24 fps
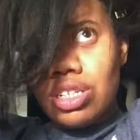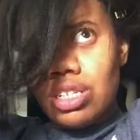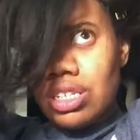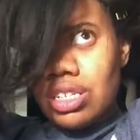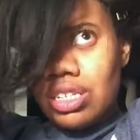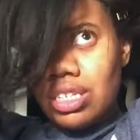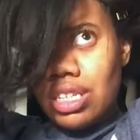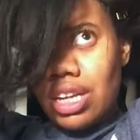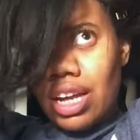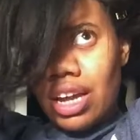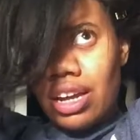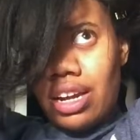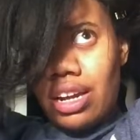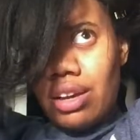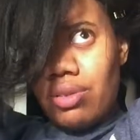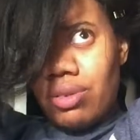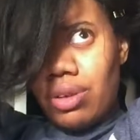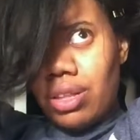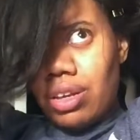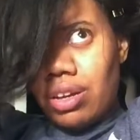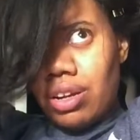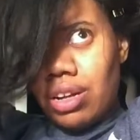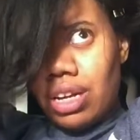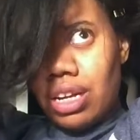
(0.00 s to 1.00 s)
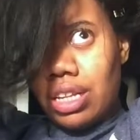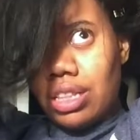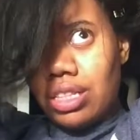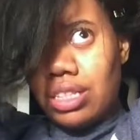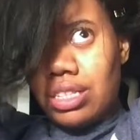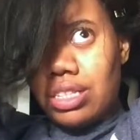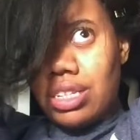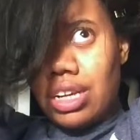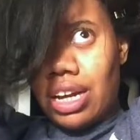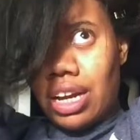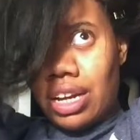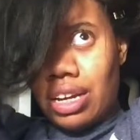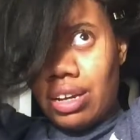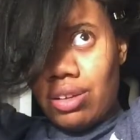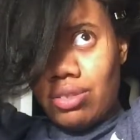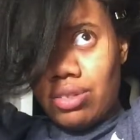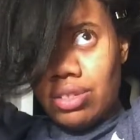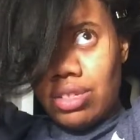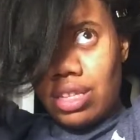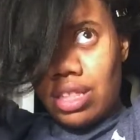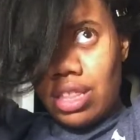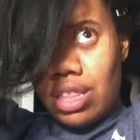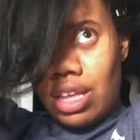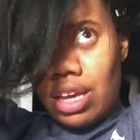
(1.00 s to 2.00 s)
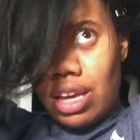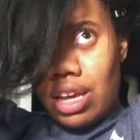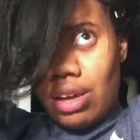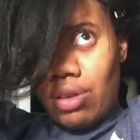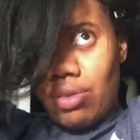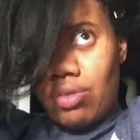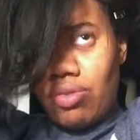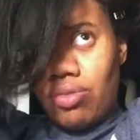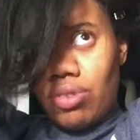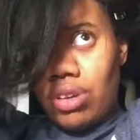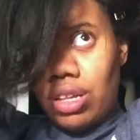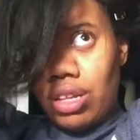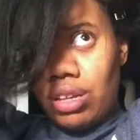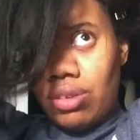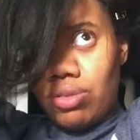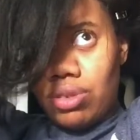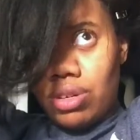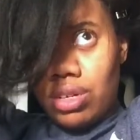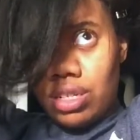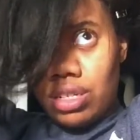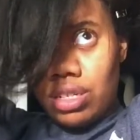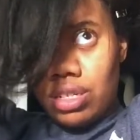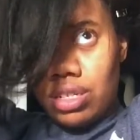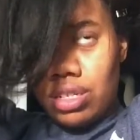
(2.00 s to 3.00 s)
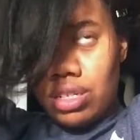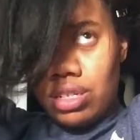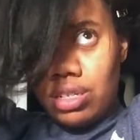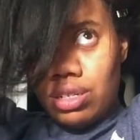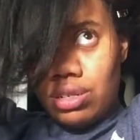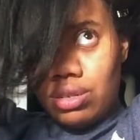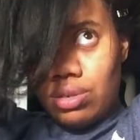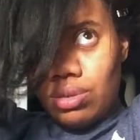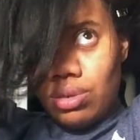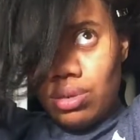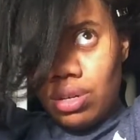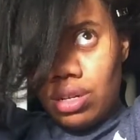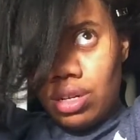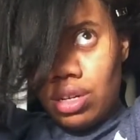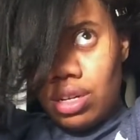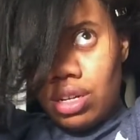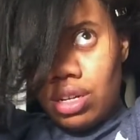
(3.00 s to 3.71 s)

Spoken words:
and deciding whether or not this diet was a thing I really wanted to do,